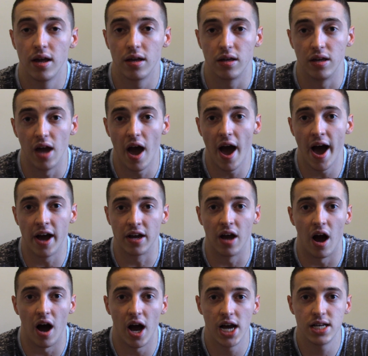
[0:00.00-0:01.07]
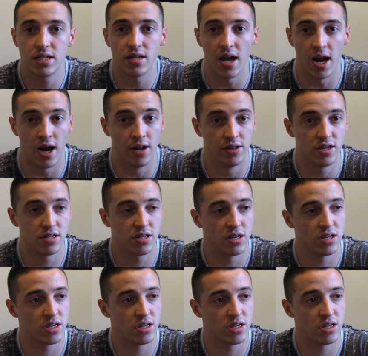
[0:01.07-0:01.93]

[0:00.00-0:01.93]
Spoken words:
yeah guys, and this is